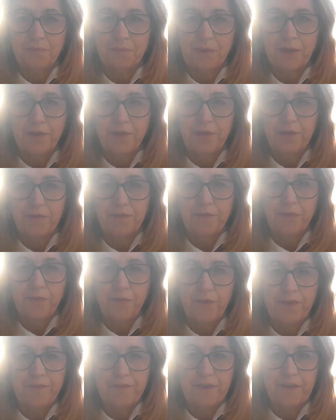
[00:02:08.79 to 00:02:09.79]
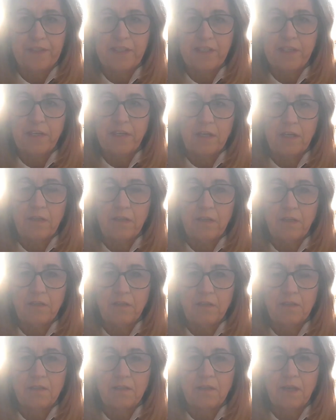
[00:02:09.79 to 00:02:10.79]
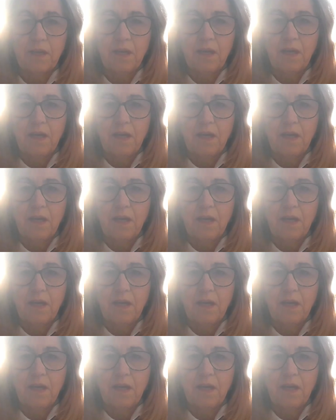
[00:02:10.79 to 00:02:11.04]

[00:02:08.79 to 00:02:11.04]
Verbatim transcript: mother of three fuzzy dogs,